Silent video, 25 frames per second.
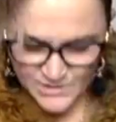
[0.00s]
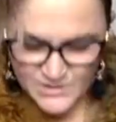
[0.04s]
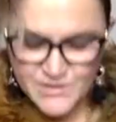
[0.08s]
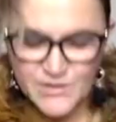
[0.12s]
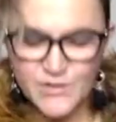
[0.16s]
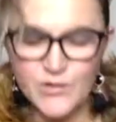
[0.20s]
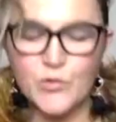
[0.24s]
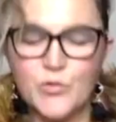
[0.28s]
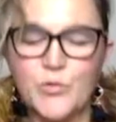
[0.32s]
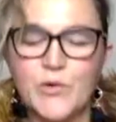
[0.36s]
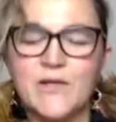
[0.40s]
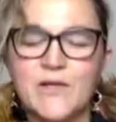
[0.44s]

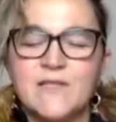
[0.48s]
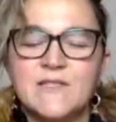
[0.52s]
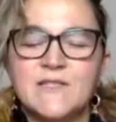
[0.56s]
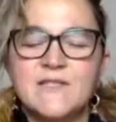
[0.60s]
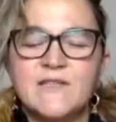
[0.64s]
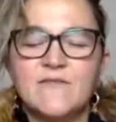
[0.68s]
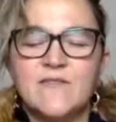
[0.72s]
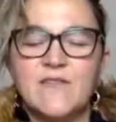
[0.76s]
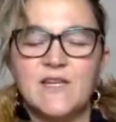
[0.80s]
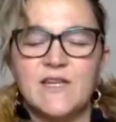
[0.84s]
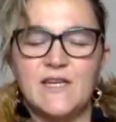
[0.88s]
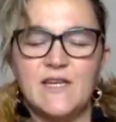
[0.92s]
To the
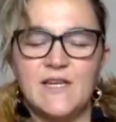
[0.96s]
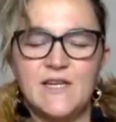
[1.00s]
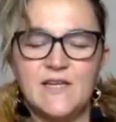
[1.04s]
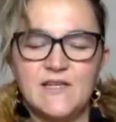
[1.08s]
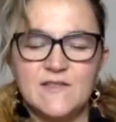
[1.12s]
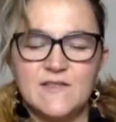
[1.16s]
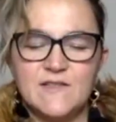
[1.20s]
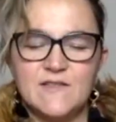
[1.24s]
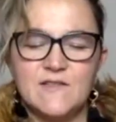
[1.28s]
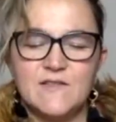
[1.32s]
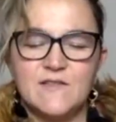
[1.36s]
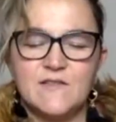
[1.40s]
winds of the
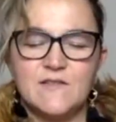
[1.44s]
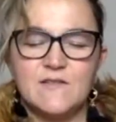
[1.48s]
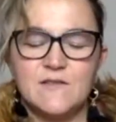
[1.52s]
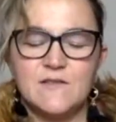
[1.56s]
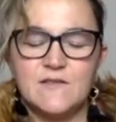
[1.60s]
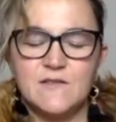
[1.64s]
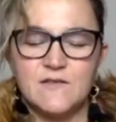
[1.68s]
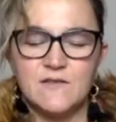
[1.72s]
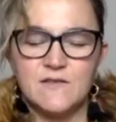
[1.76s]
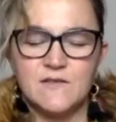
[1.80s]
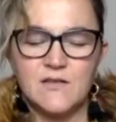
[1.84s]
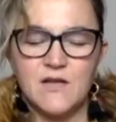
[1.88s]

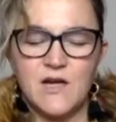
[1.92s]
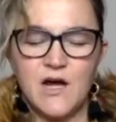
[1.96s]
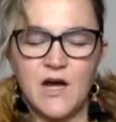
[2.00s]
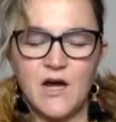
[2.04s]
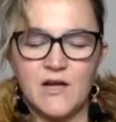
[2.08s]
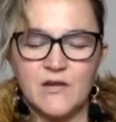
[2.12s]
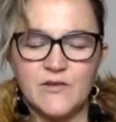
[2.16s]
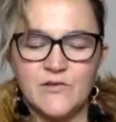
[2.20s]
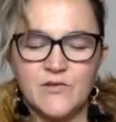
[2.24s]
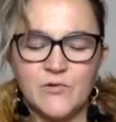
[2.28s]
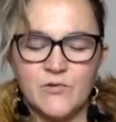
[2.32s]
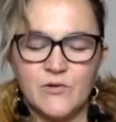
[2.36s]
east,
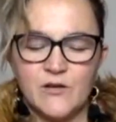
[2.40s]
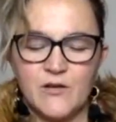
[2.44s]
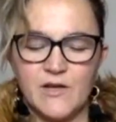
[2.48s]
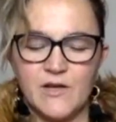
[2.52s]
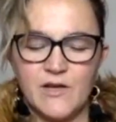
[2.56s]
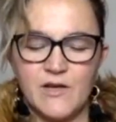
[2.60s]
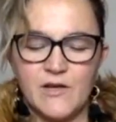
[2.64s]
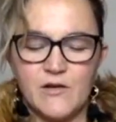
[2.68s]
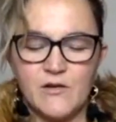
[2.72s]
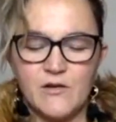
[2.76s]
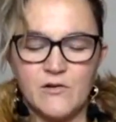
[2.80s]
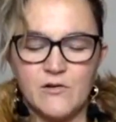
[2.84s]
condor,
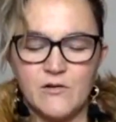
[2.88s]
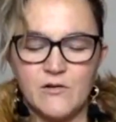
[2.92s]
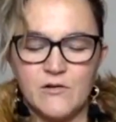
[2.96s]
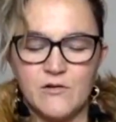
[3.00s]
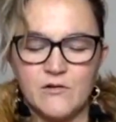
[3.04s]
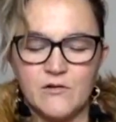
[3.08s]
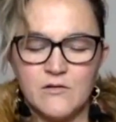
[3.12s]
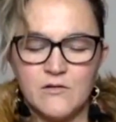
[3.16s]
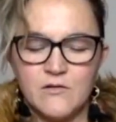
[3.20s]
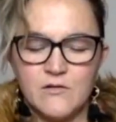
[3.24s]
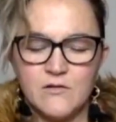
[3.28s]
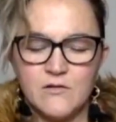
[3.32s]
eagle,